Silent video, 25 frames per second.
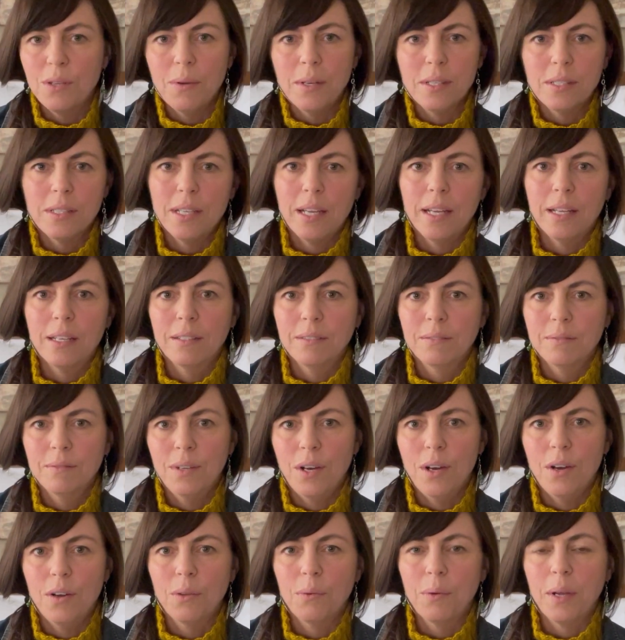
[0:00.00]
US 10
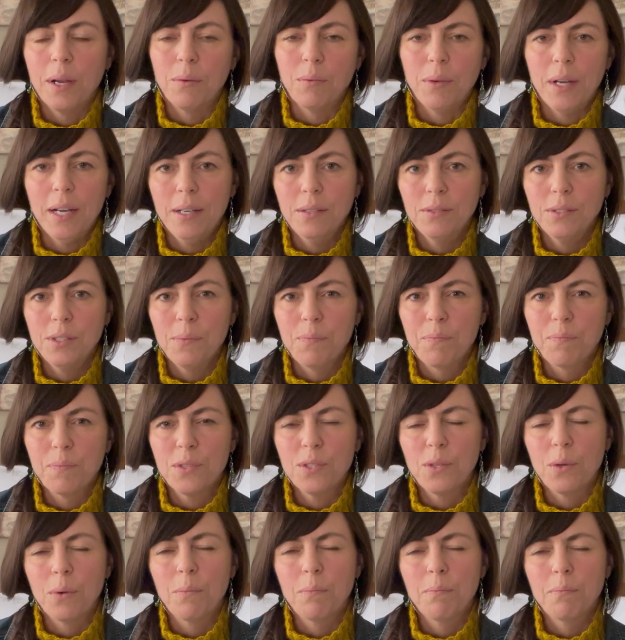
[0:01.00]
all the way around,
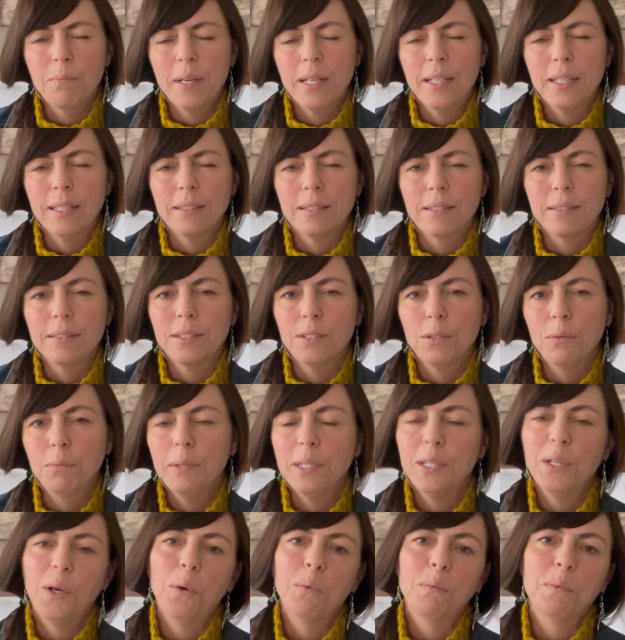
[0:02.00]
so it made it a little
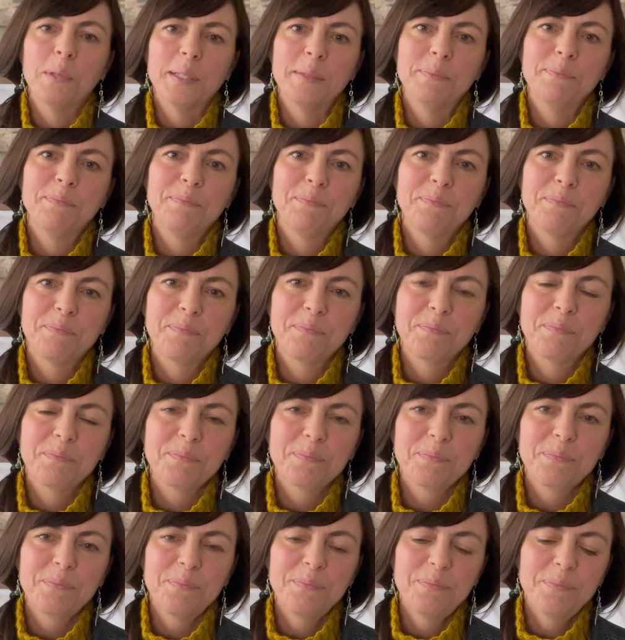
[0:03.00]
bit open.
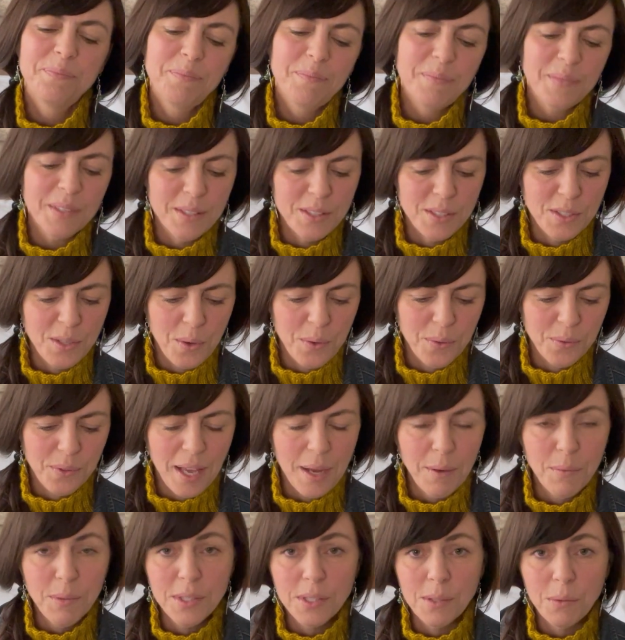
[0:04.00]
So
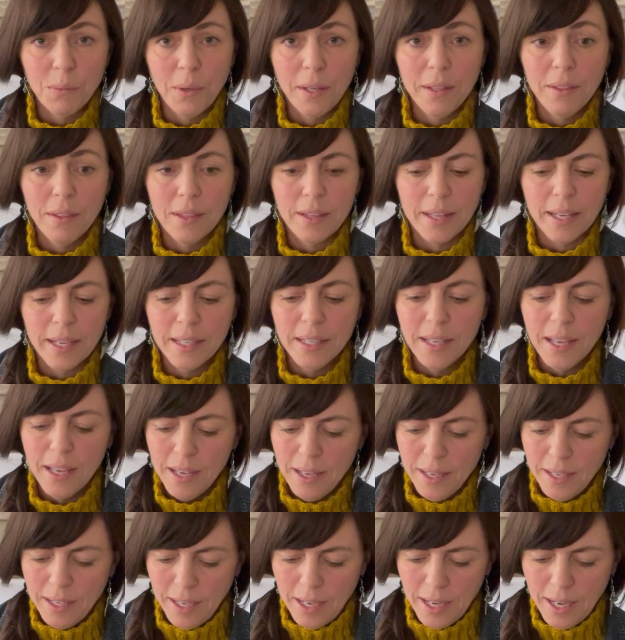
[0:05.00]
that was the one thing.
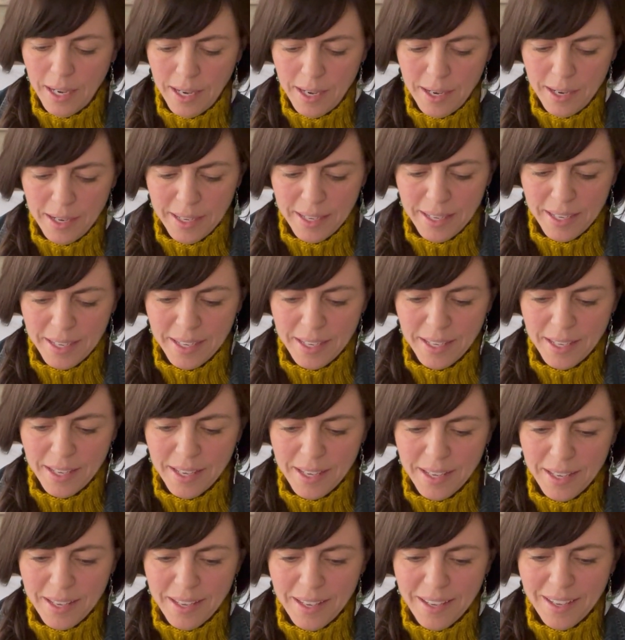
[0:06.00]
I
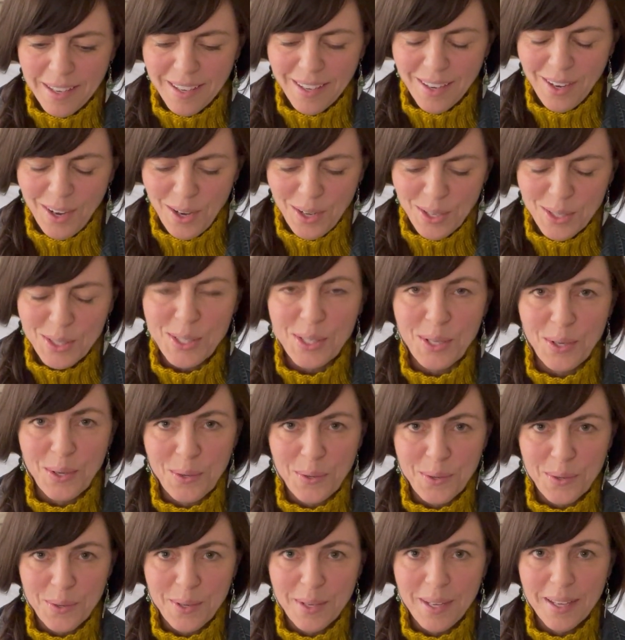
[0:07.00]

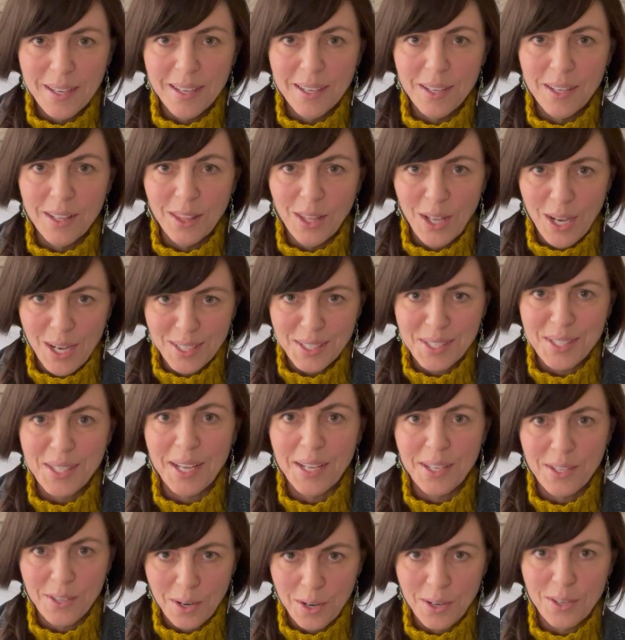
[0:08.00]
also lost
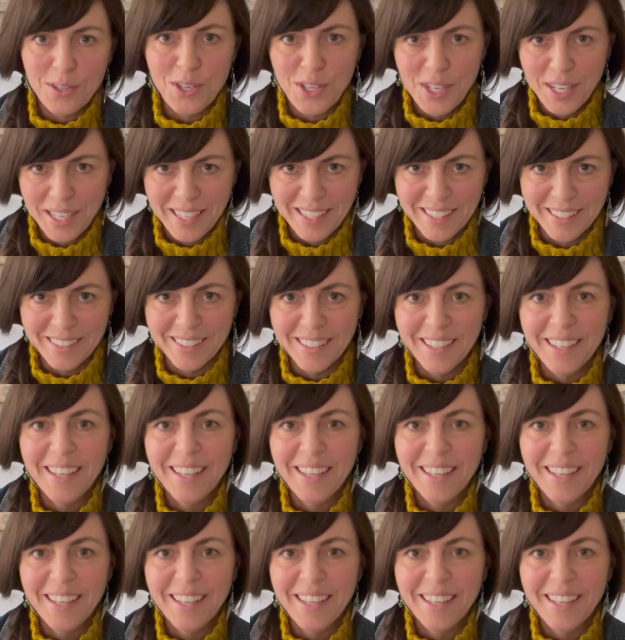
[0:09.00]
at Yarn Chicken.